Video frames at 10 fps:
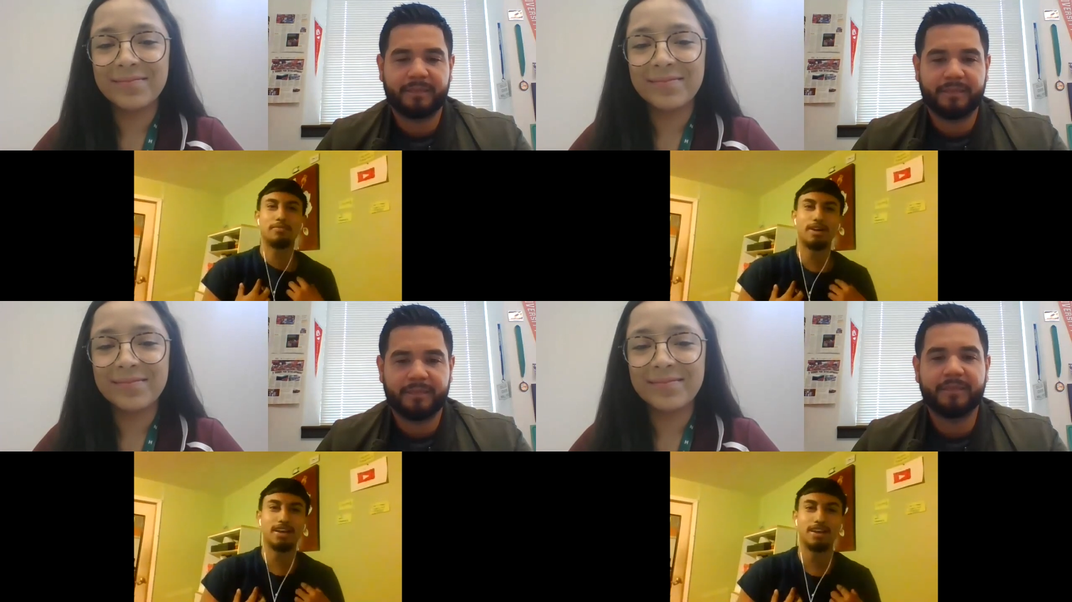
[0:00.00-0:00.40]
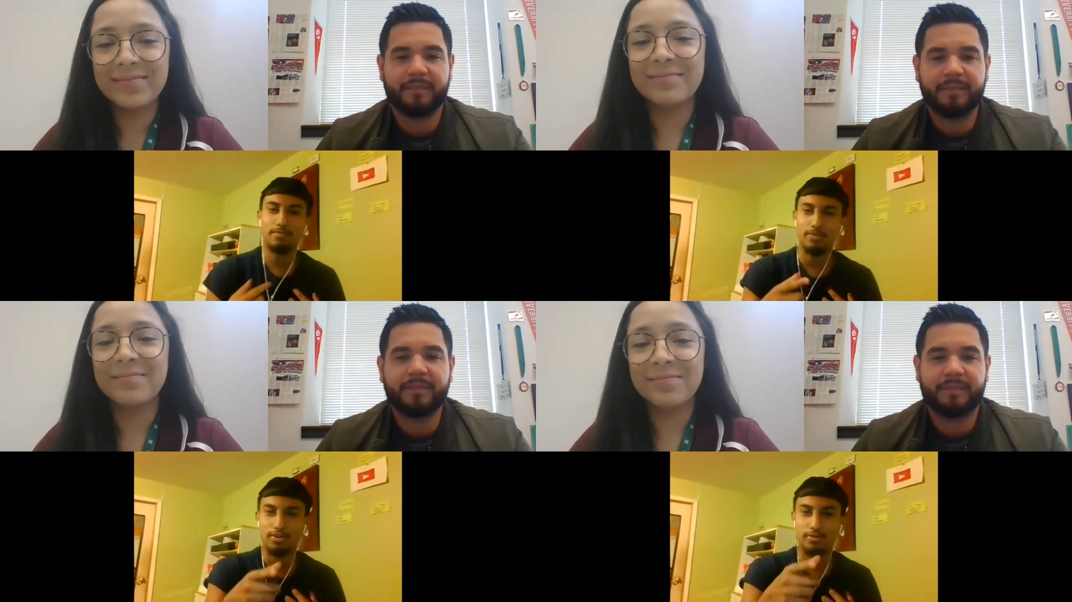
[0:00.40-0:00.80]
Speaker 1: by.
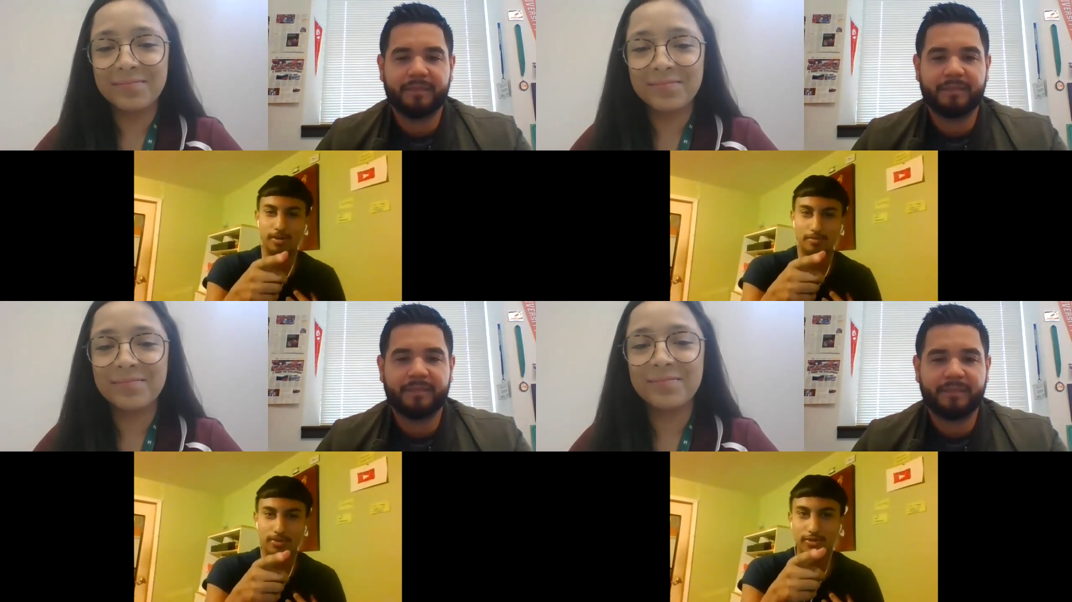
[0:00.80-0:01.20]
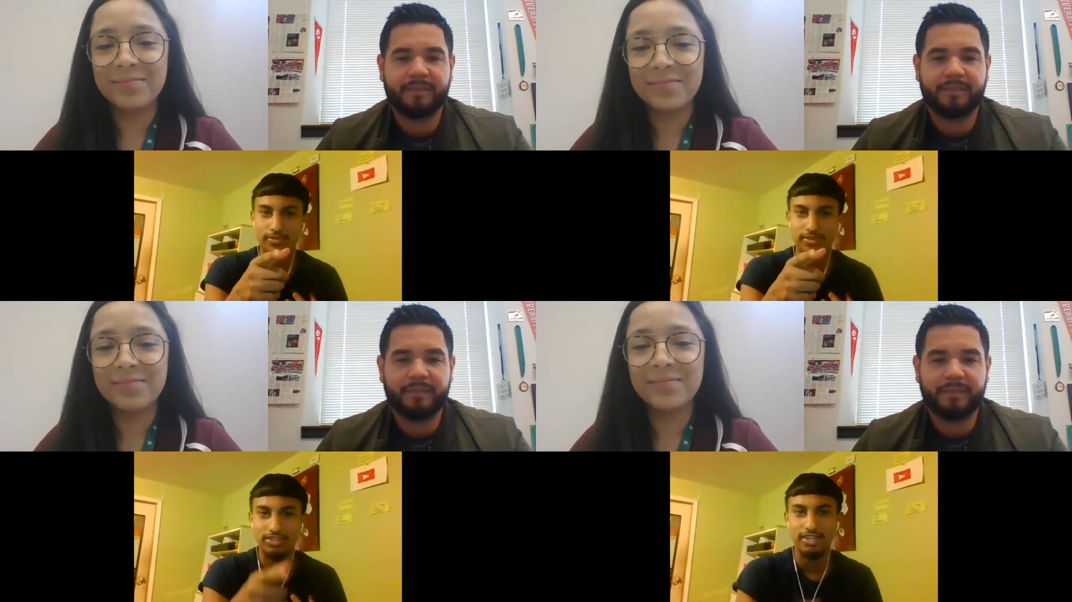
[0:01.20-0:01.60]
I'm gonna go. I'm gonna go
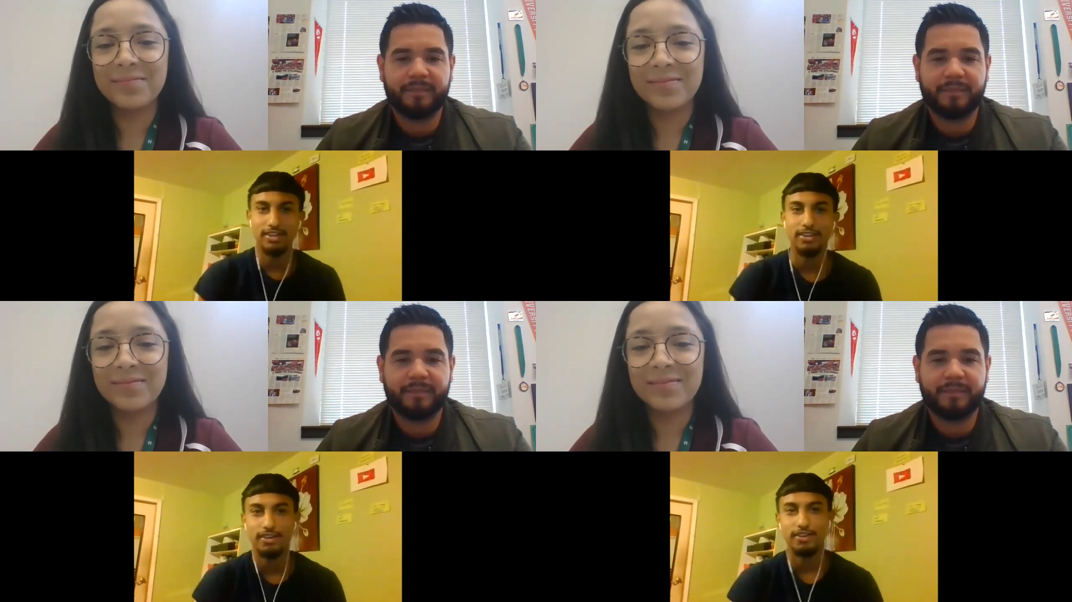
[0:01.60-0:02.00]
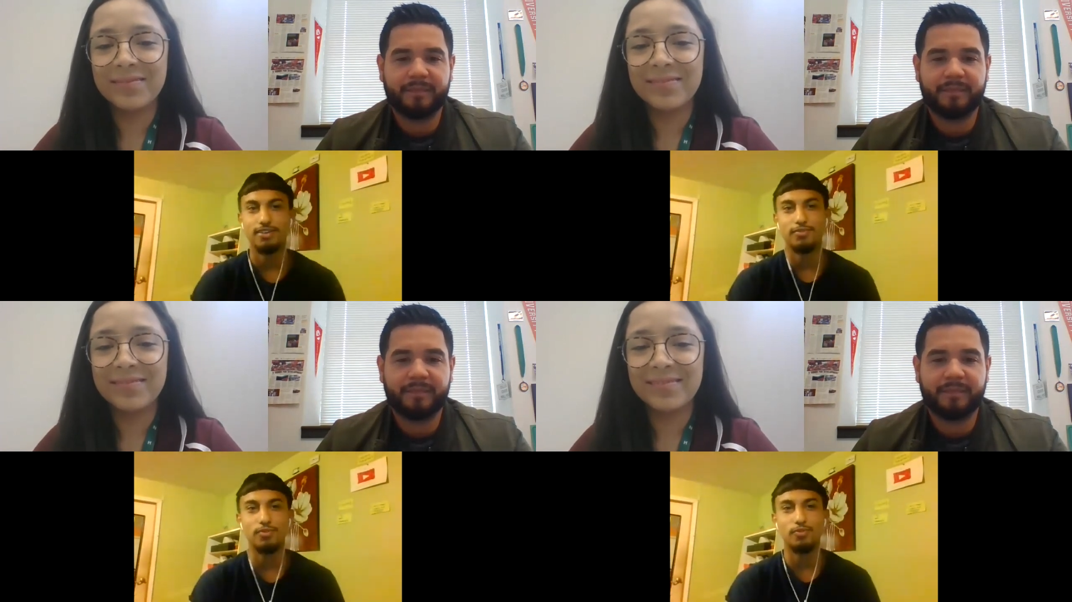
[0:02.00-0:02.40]
visit, and
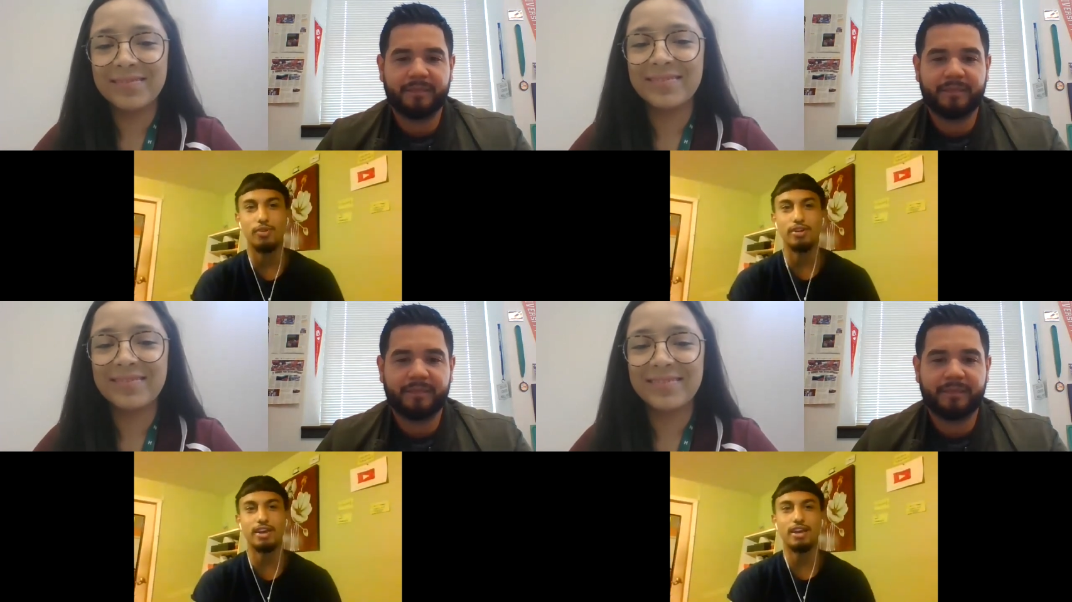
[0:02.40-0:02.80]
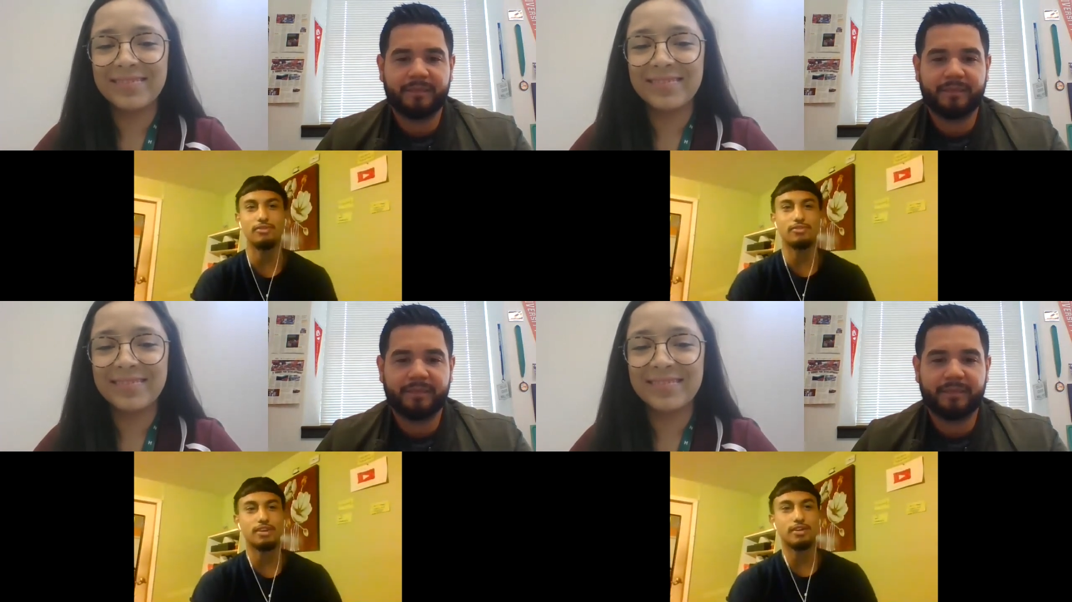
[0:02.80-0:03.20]
uh, we're, we're gonna
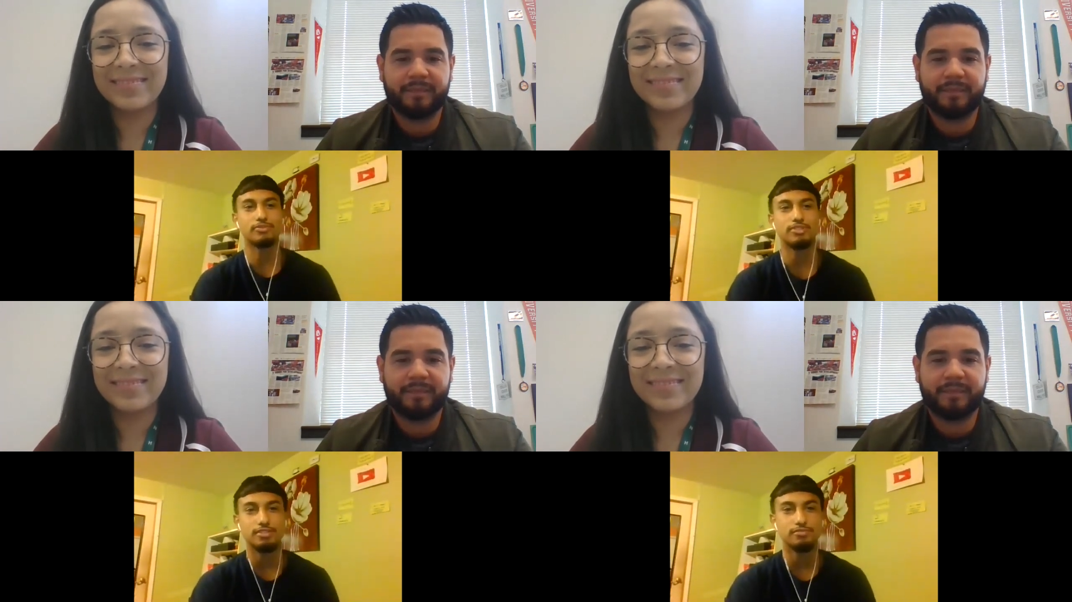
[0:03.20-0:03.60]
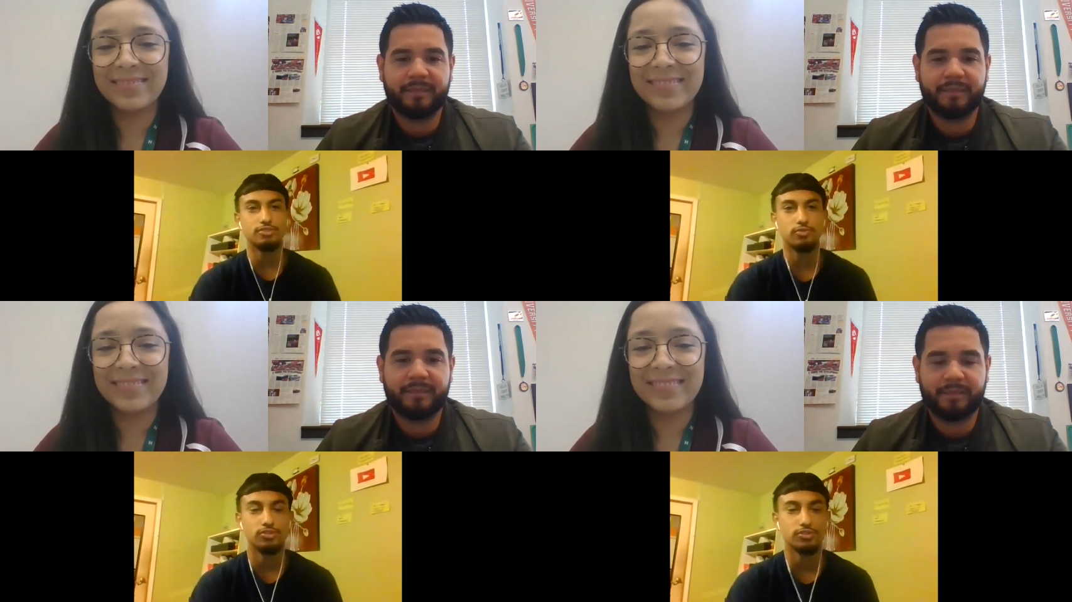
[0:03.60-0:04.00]
have a great conversation,
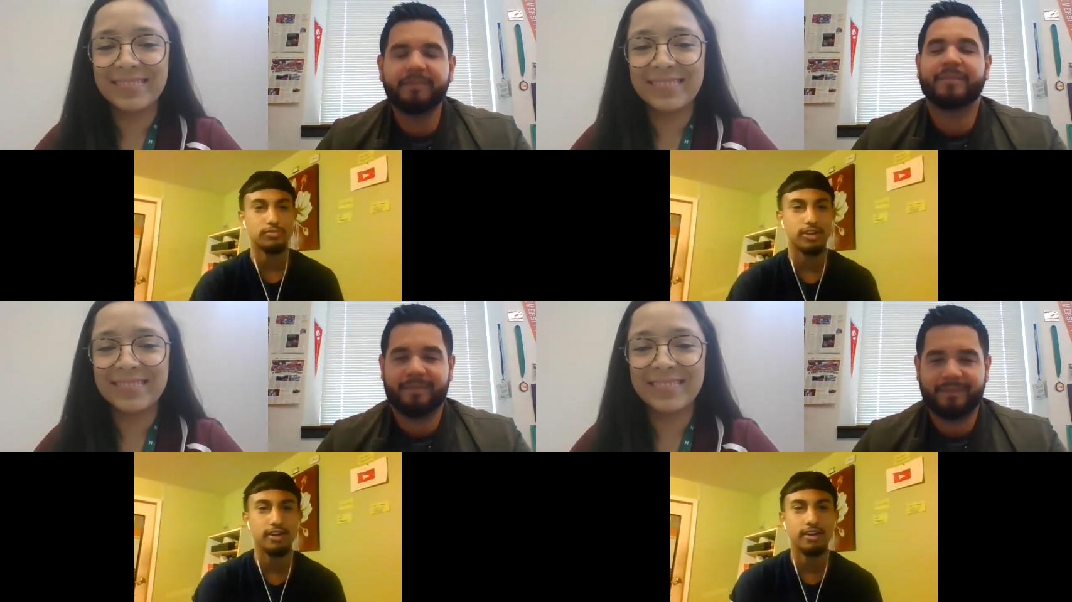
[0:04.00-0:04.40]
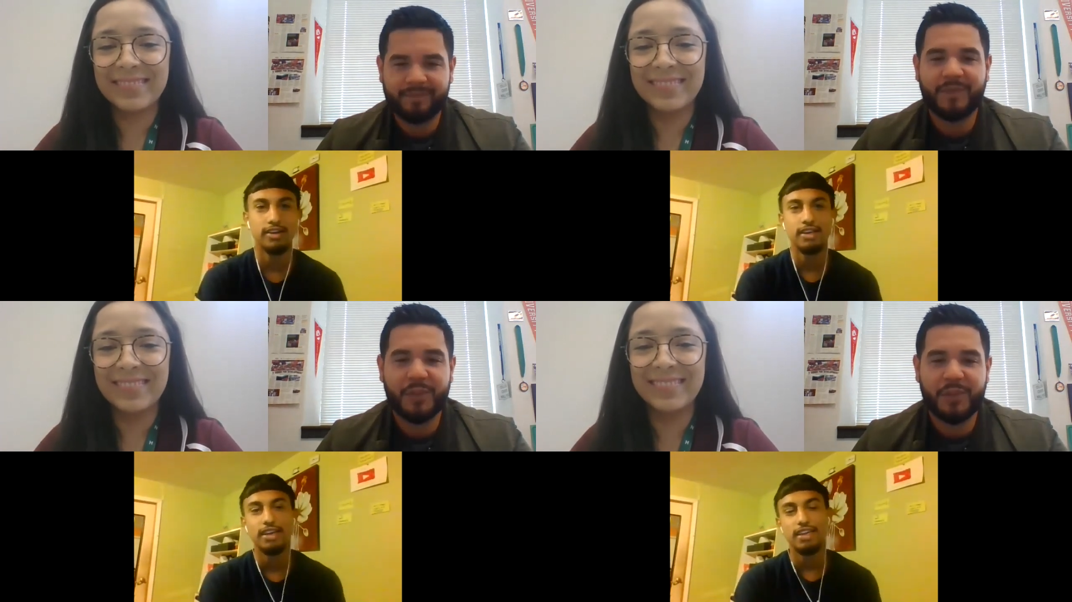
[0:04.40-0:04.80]
Mr. Rocha. But uh,
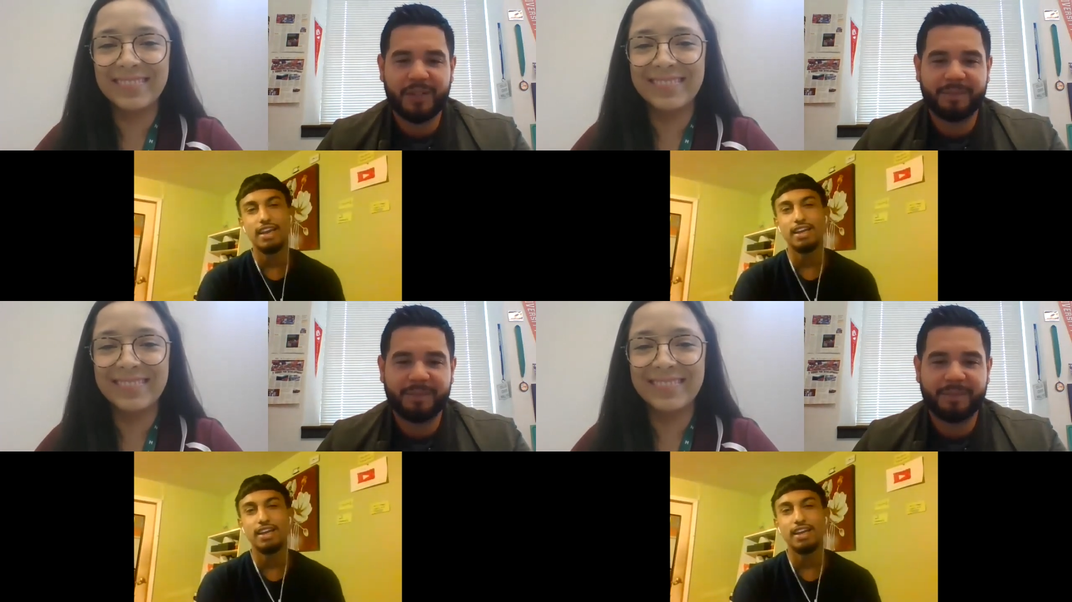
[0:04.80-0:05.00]
yeah,